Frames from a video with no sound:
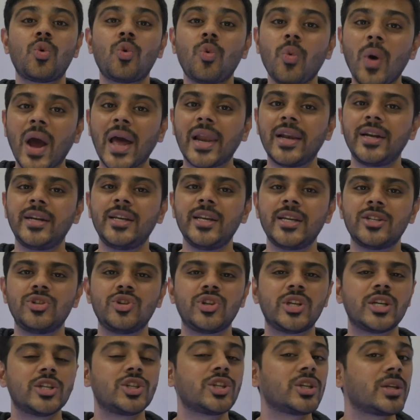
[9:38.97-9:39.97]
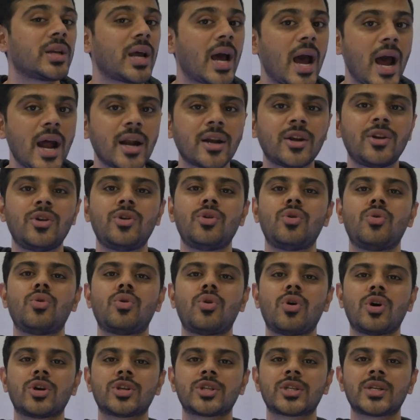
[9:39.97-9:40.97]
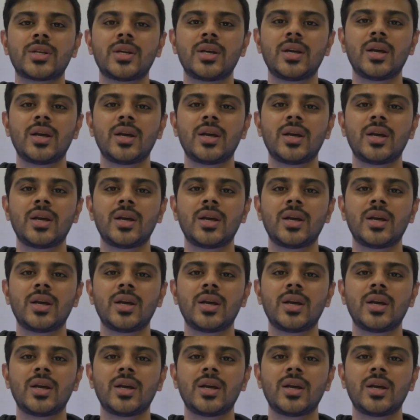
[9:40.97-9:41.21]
quality education at no cost.